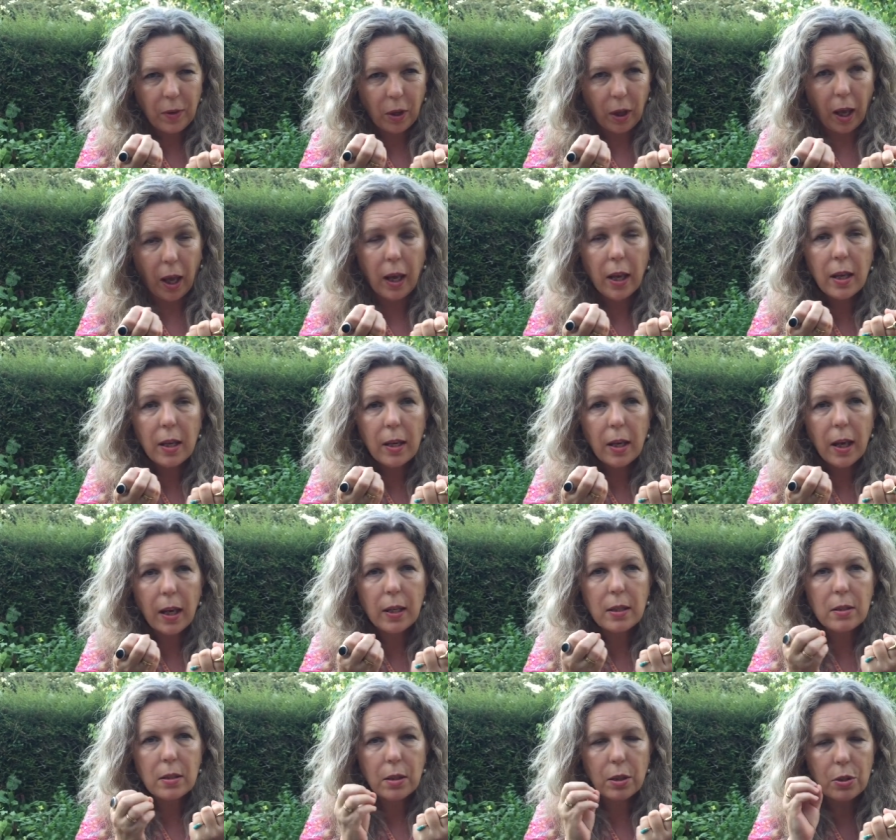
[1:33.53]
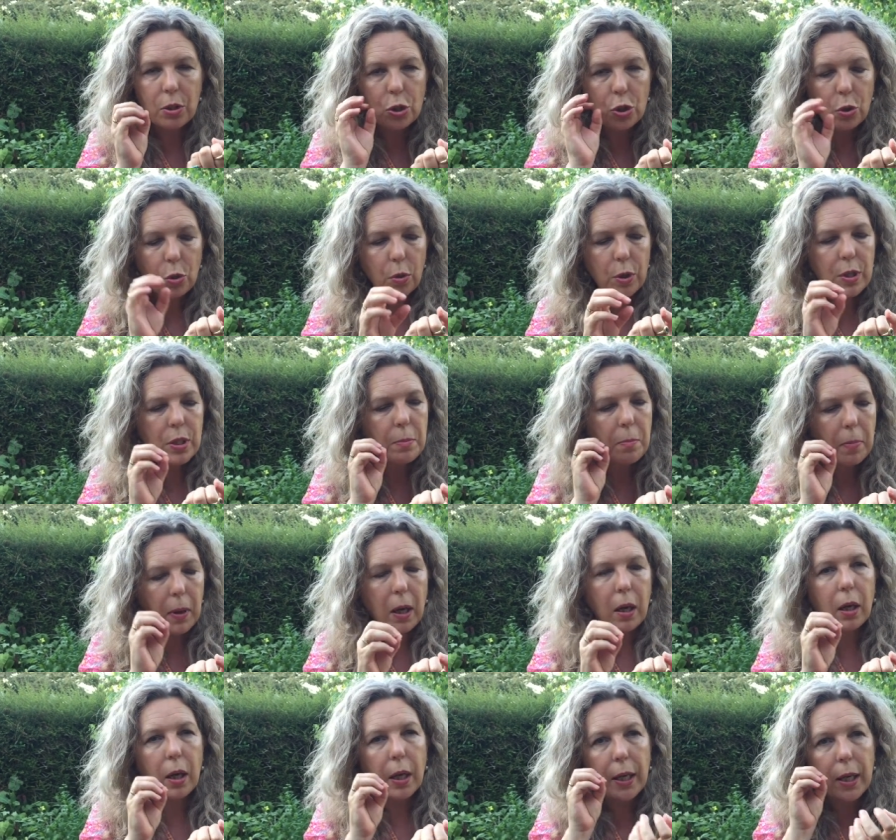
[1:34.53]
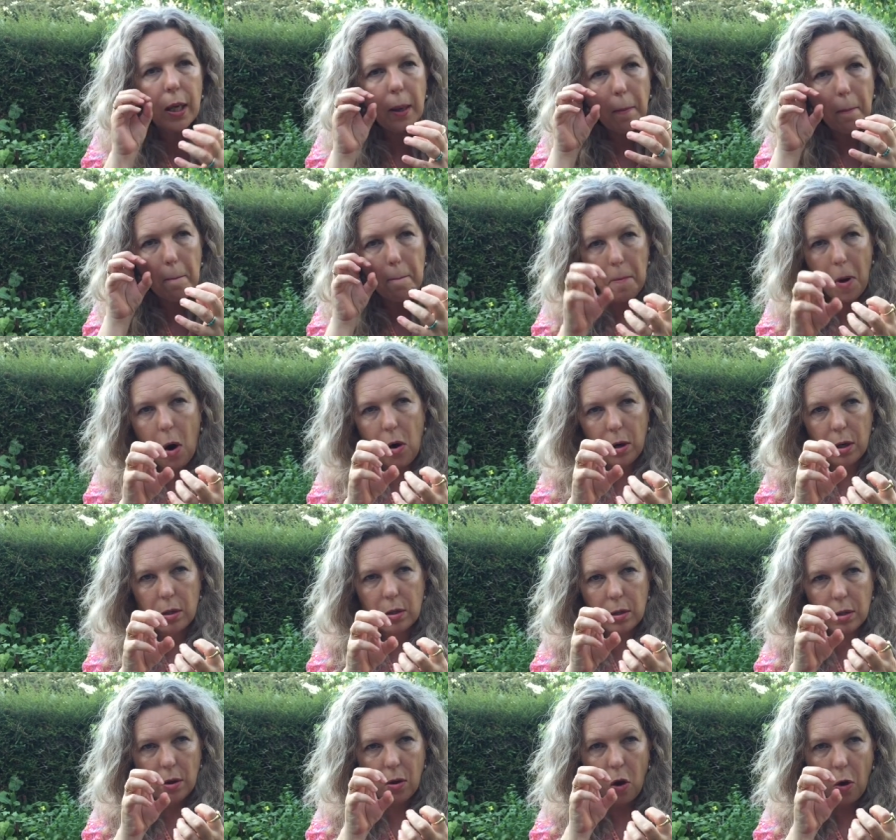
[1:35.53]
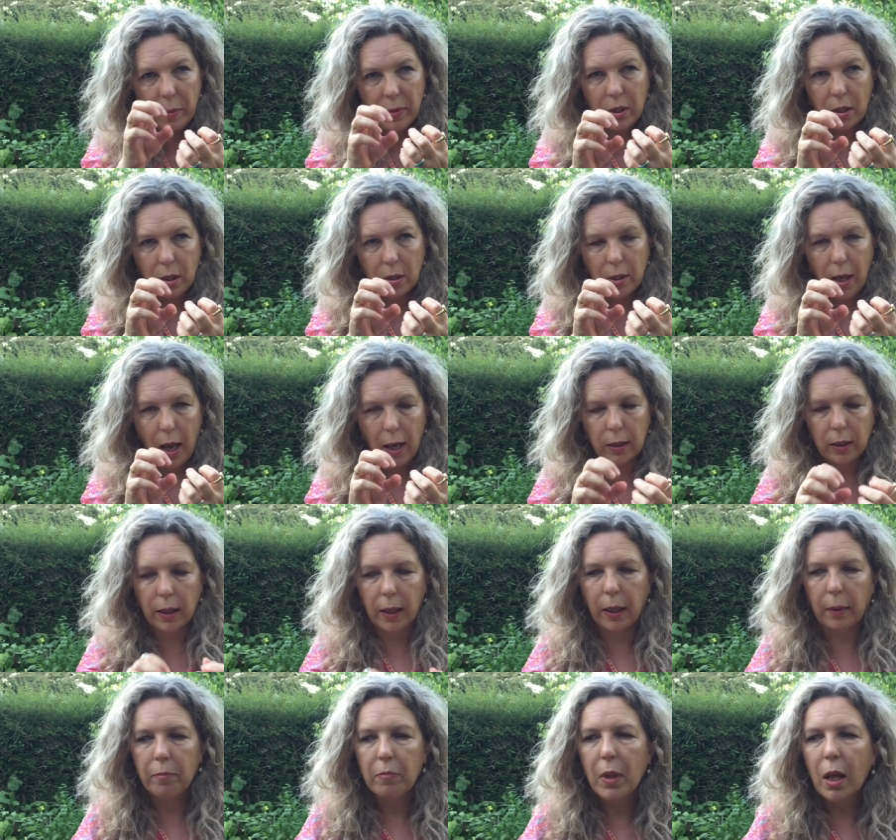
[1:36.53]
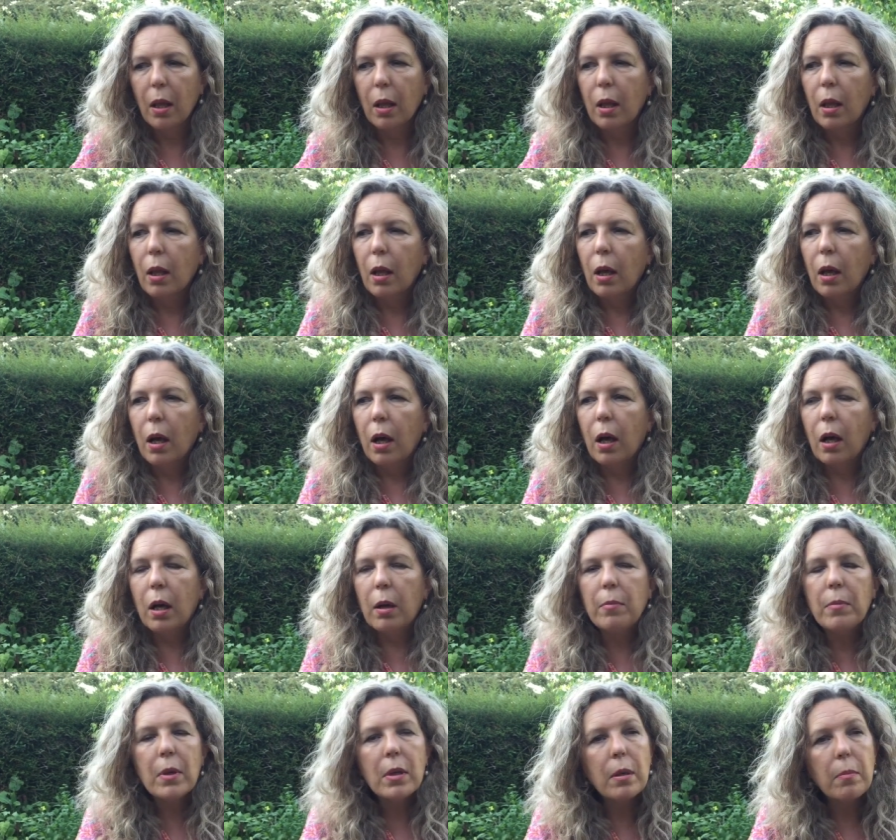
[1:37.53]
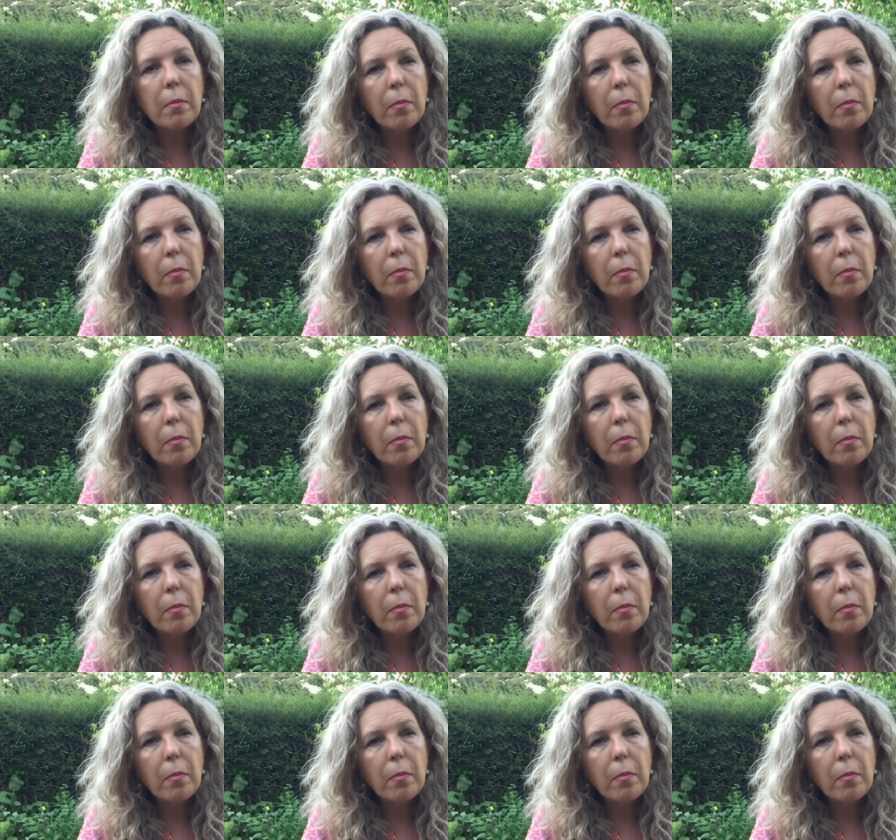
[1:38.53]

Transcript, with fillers: Okay, it's conjoined by Mars almost exactly. Um,